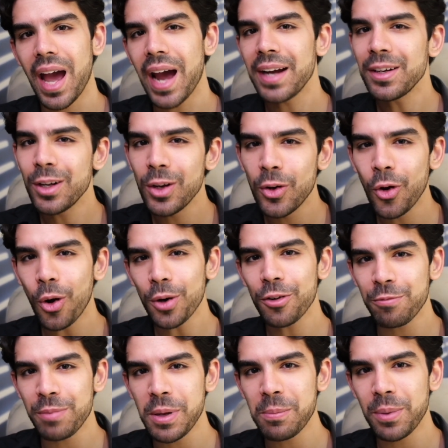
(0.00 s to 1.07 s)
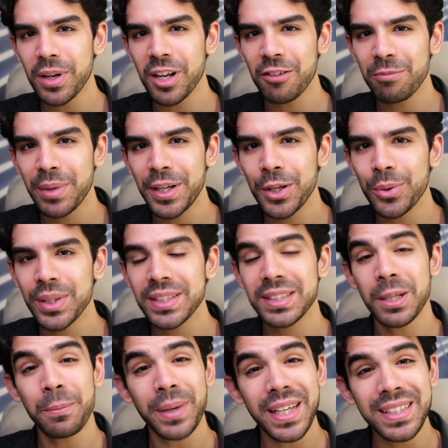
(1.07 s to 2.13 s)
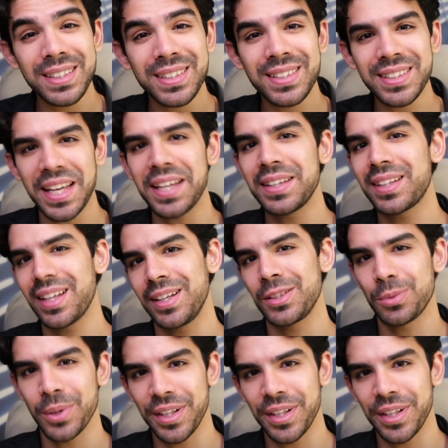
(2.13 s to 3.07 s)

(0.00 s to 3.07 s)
And a lot of people have been doing some insane things with